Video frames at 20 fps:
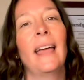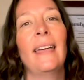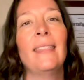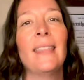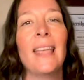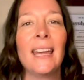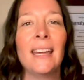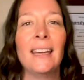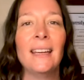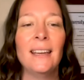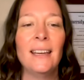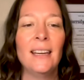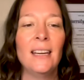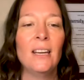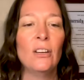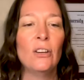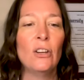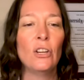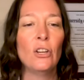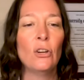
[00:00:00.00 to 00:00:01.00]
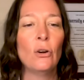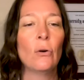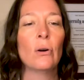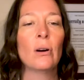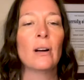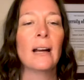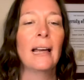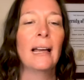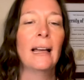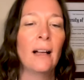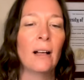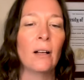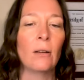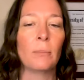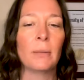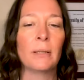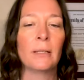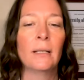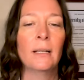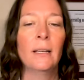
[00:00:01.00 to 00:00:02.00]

and they need your help.